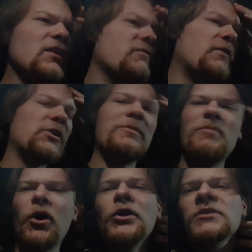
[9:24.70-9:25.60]
Fucking
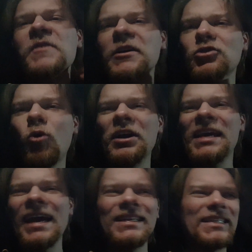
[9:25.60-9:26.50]
Martinsville
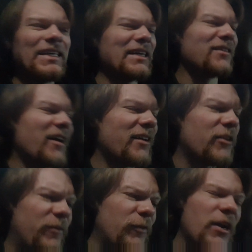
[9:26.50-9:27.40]
2018, like,
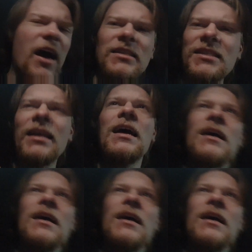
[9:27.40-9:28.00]
for God's sake.